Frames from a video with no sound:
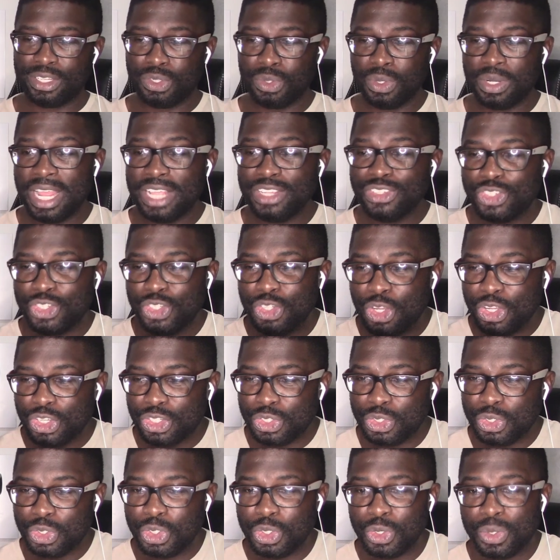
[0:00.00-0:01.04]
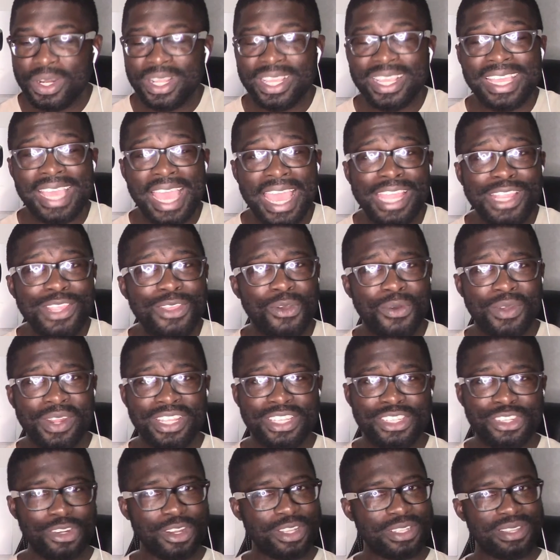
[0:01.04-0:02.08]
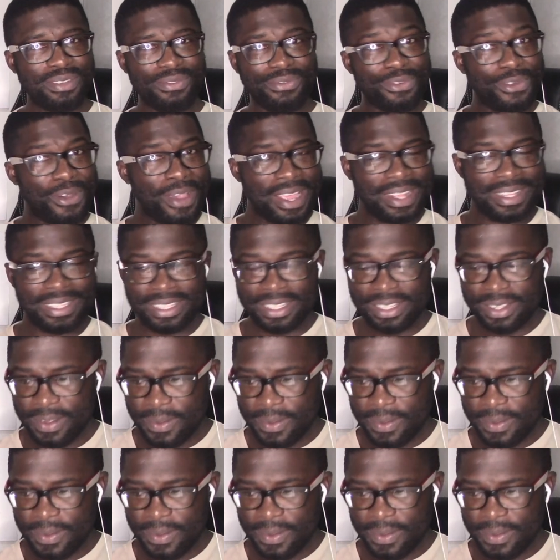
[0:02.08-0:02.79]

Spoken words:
So that's just to show the guy in green is not a threat.